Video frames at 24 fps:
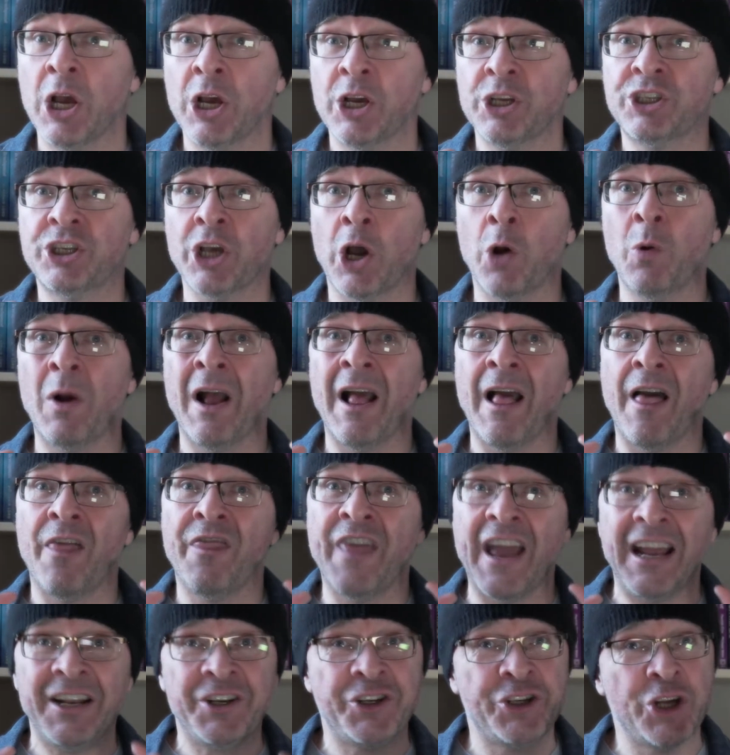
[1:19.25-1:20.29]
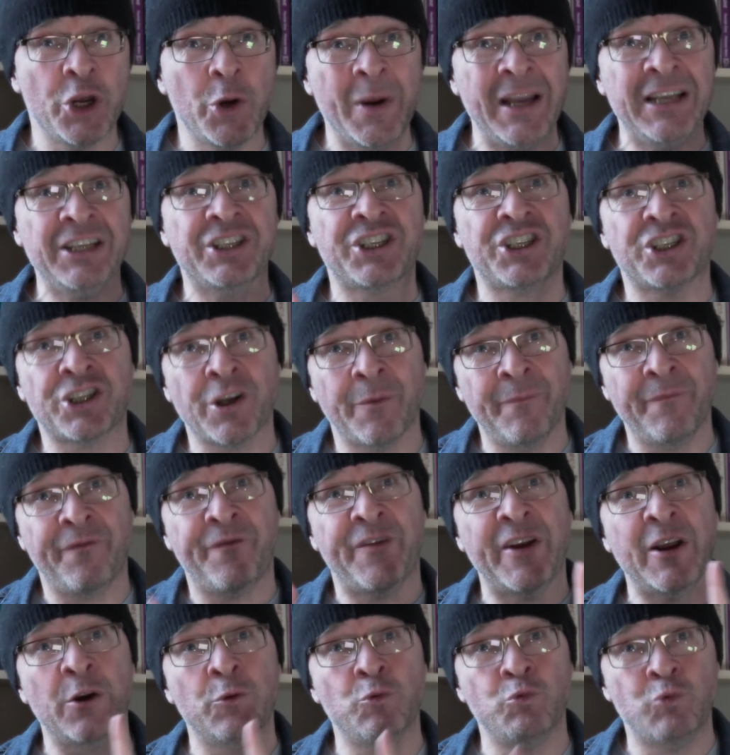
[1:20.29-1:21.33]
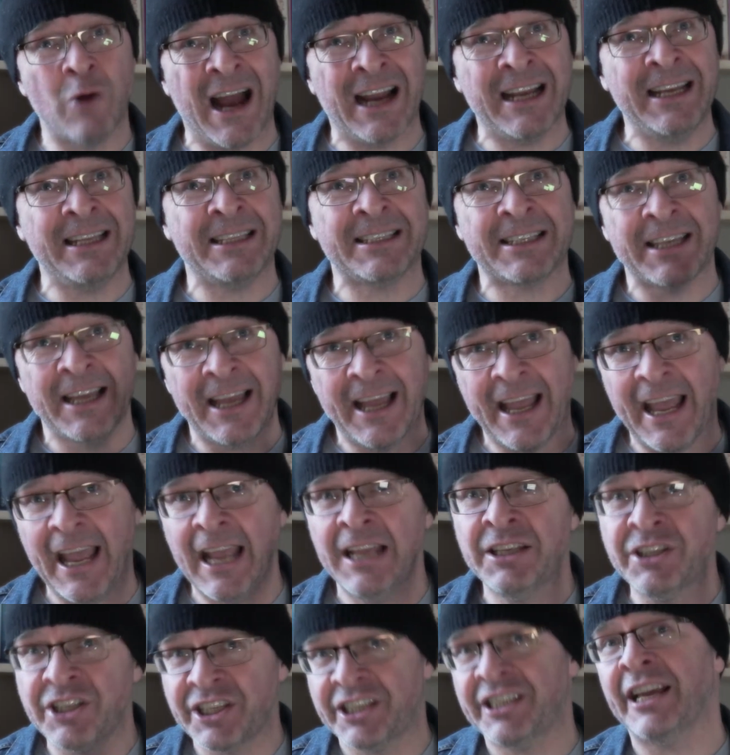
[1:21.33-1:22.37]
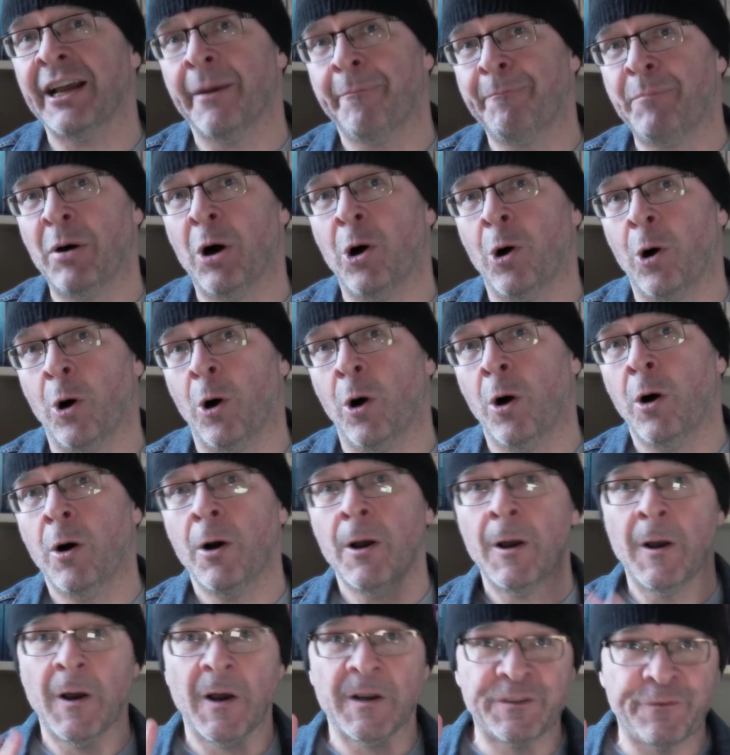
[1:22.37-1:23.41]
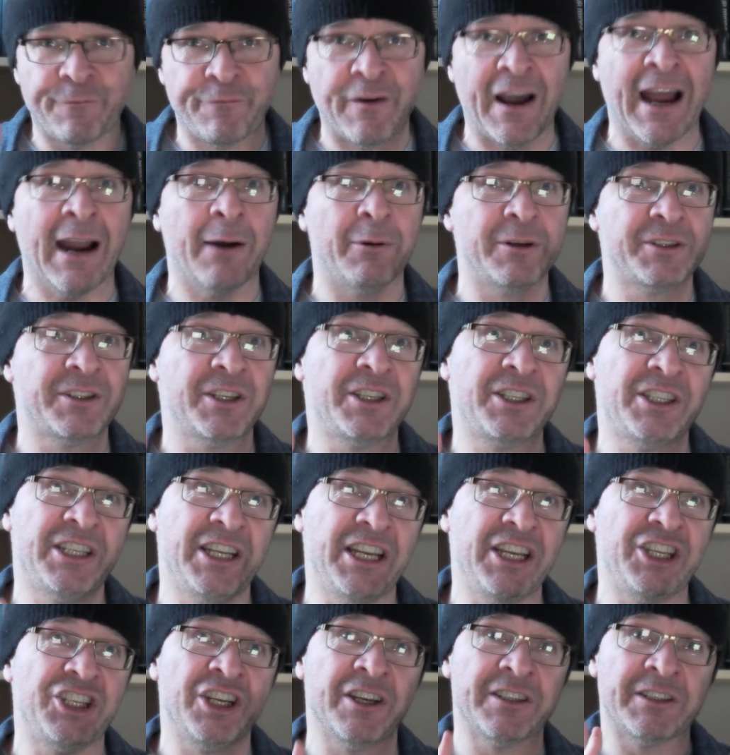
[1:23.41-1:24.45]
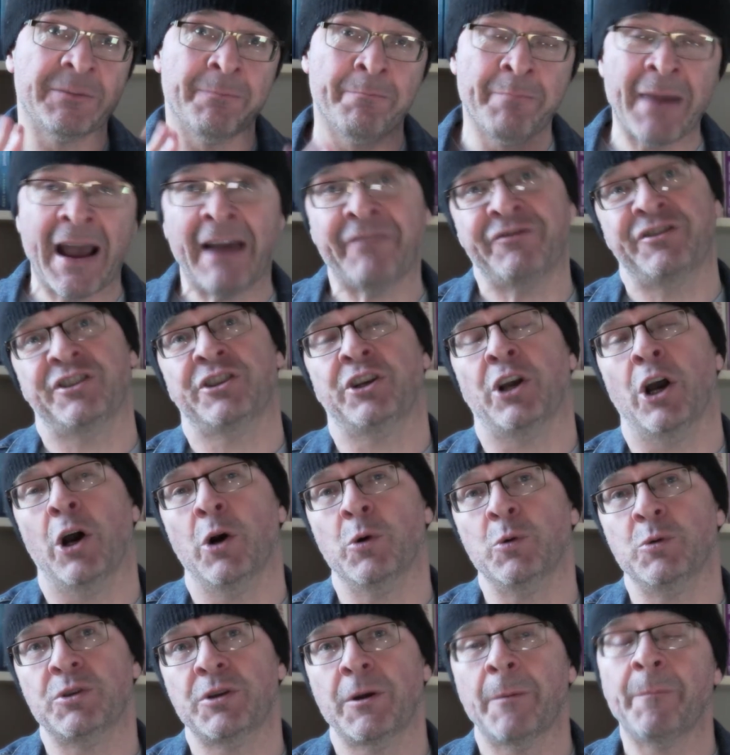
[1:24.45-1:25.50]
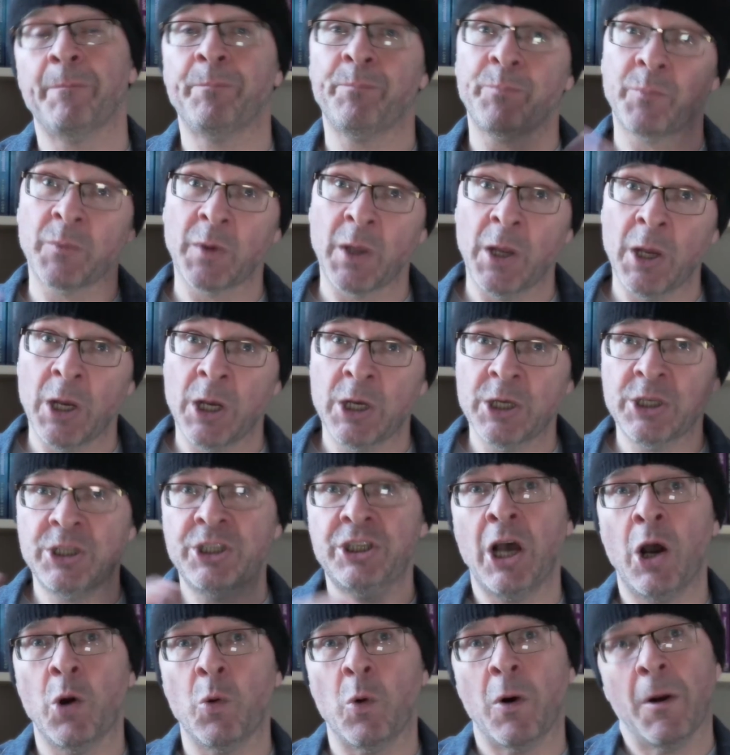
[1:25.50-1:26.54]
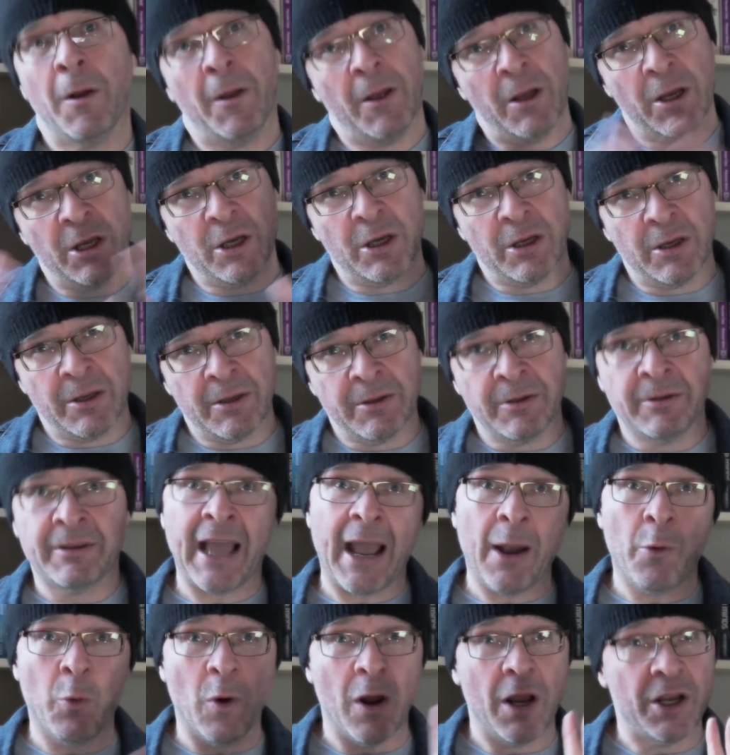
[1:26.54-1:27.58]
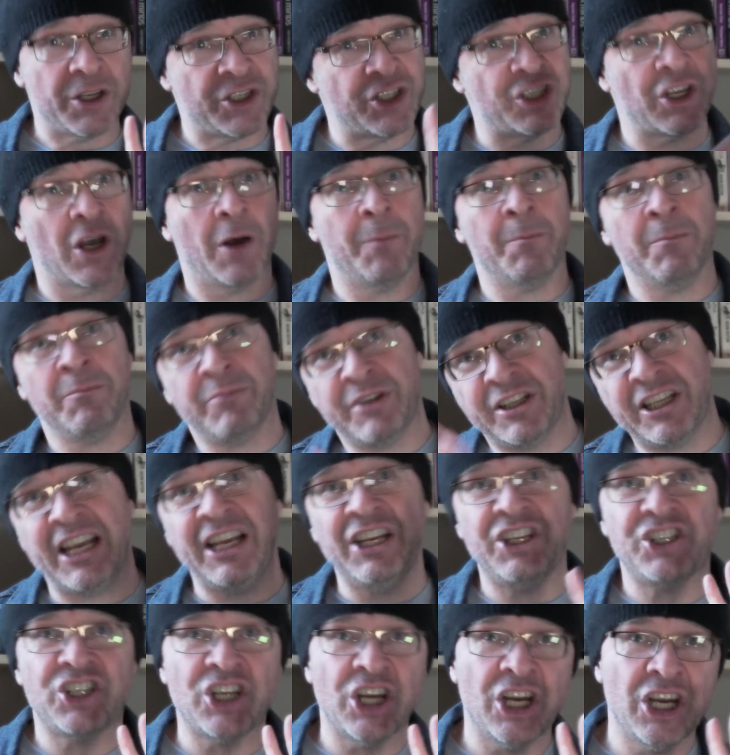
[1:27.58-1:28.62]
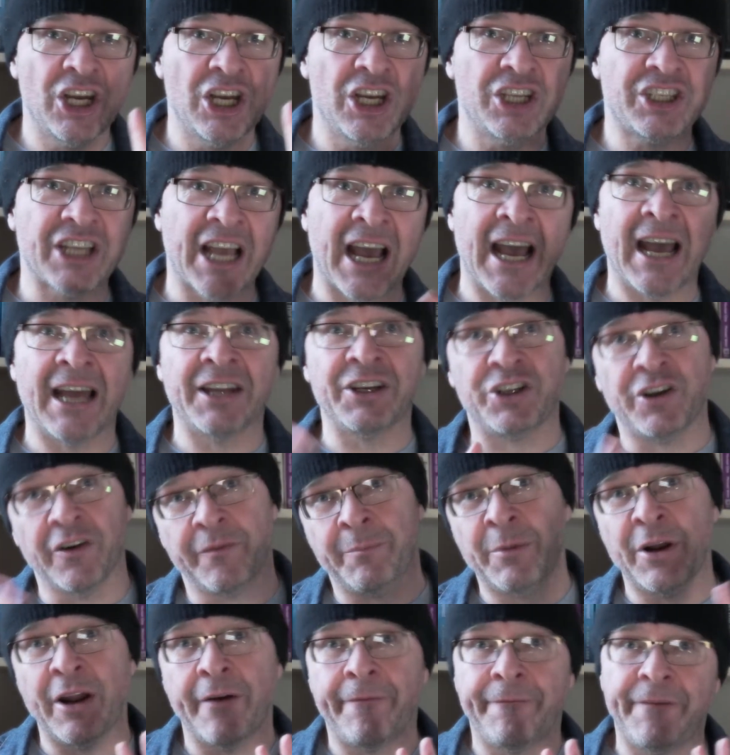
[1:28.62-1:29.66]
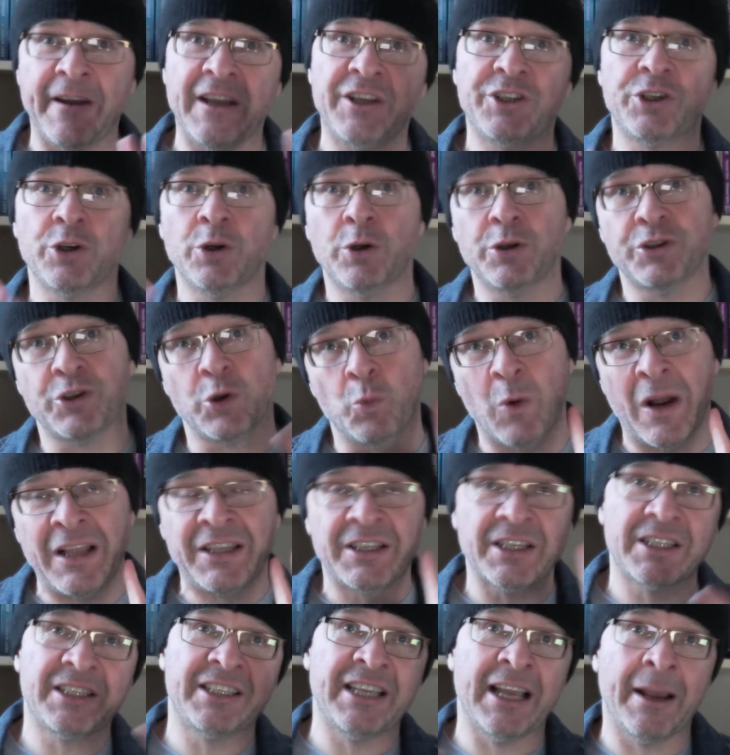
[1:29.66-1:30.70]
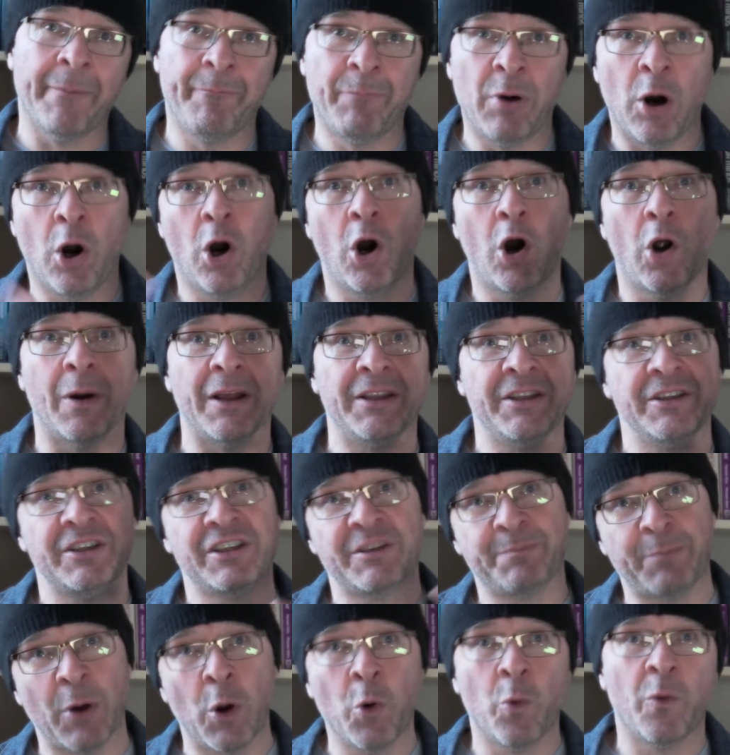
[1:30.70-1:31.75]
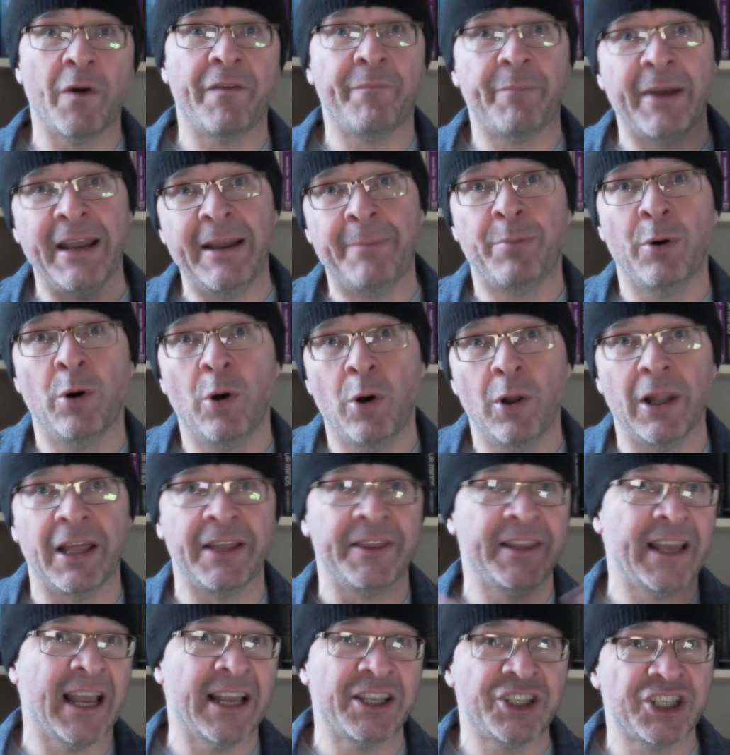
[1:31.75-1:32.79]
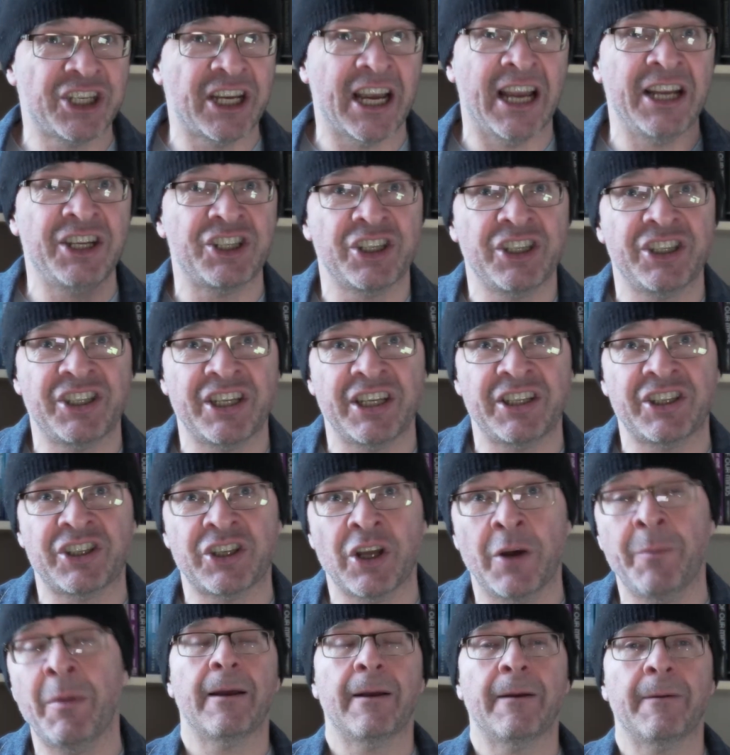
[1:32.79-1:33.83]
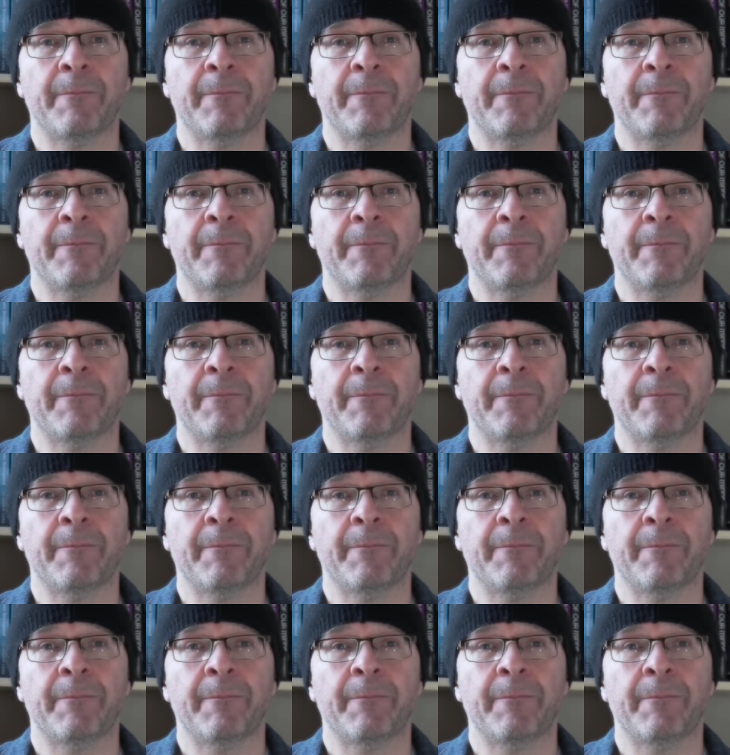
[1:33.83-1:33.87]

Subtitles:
So they're doing something right in Singapore as far as the teaching as maths goes. So there were some teachers and government officials who went to Singapore and spoke with people in the education system.